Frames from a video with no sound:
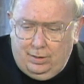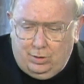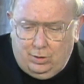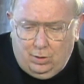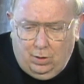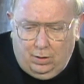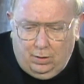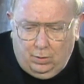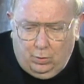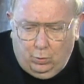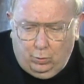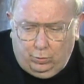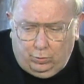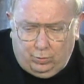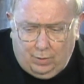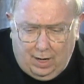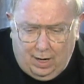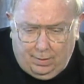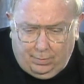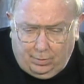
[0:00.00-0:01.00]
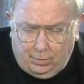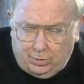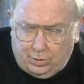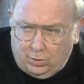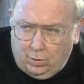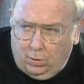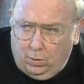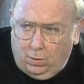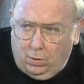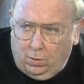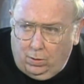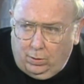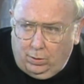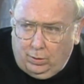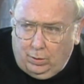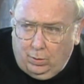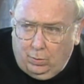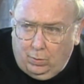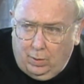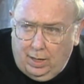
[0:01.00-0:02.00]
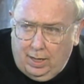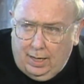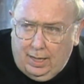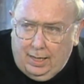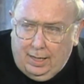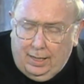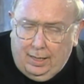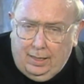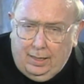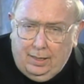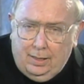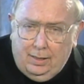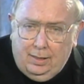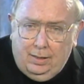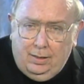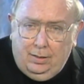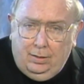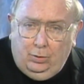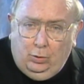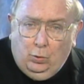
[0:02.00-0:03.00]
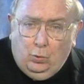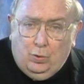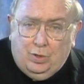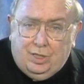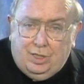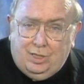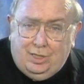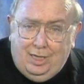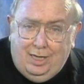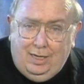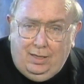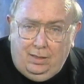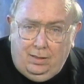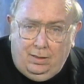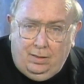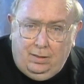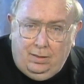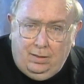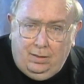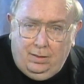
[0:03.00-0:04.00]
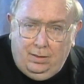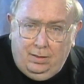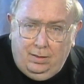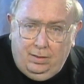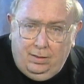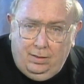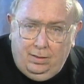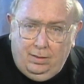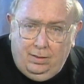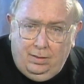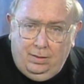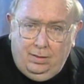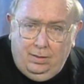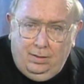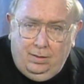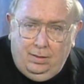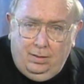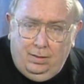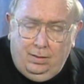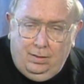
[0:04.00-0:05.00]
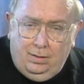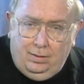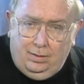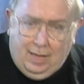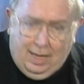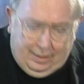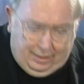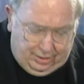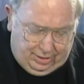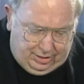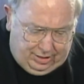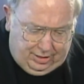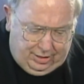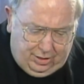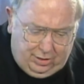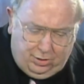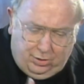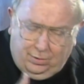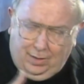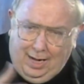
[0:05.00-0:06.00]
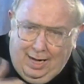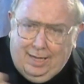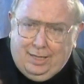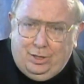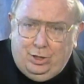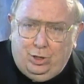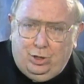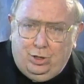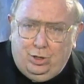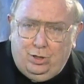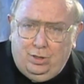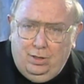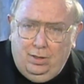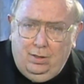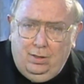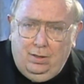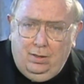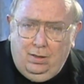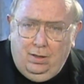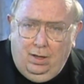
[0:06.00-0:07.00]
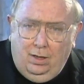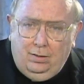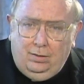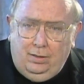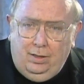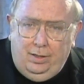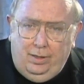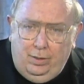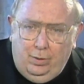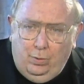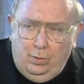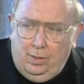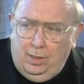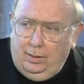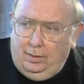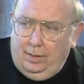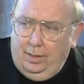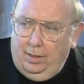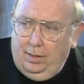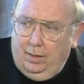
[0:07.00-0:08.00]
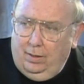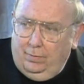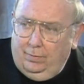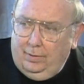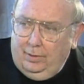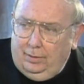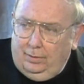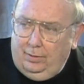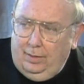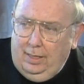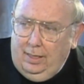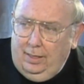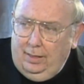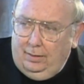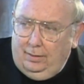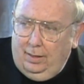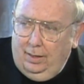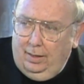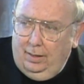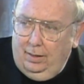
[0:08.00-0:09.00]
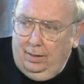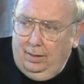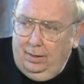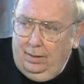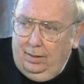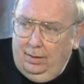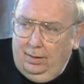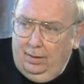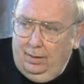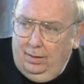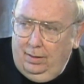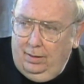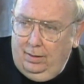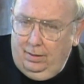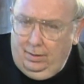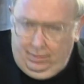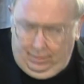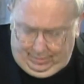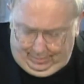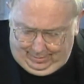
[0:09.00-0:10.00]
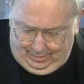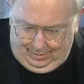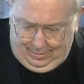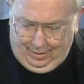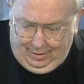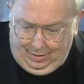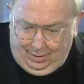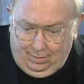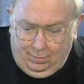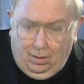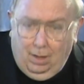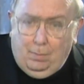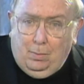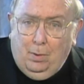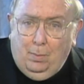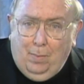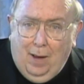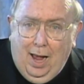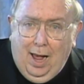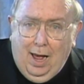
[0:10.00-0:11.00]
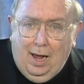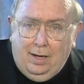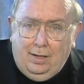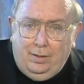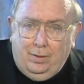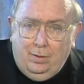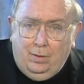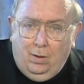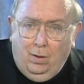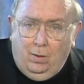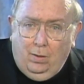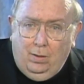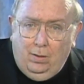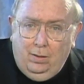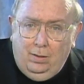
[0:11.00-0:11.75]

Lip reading: Son who travels all the way to sin, that stretch on the unity of the Trinity, it's like a rubber band, you know.